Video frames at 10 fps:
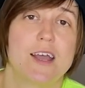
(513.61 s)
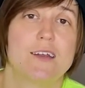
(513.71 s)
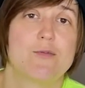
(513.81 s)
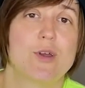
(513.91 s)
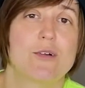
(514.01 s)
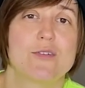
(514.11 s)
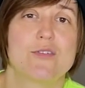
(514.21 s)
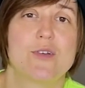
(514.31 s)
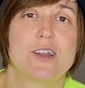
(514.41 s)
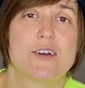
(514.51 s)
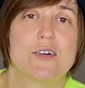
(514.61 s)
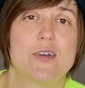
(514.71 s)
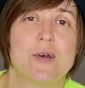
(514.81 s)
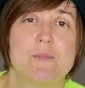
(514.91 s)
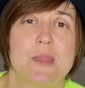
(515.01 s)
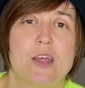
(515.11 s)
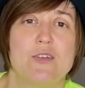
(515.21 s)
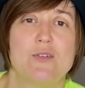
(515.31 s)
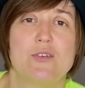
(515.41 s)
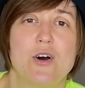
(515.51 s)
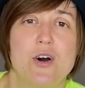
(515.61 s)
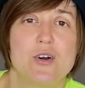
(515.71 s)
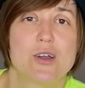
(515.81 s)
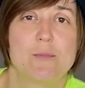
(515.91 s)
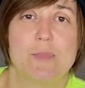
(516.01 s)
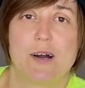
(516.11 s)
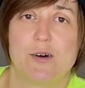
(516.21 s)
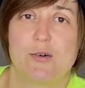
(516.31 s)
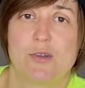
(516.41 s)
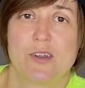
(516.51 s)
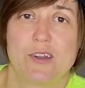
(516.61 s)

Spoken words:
and we also learn to talk about